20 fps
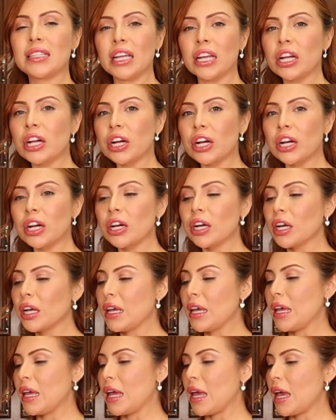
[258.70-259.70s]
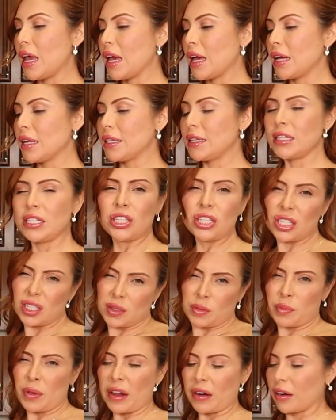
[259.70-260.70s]
thicker and it's
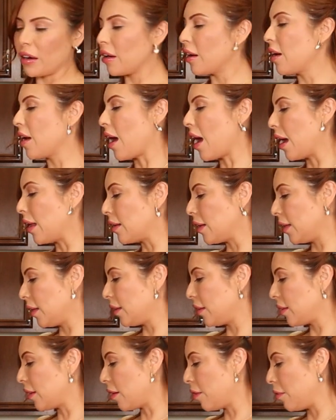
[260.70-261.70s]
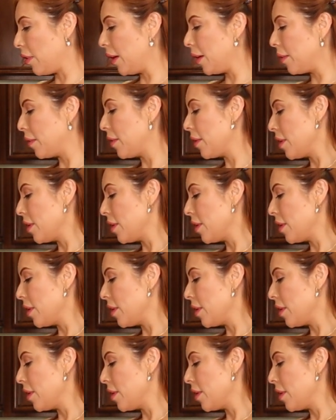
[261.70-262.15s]
just better. I like it that way.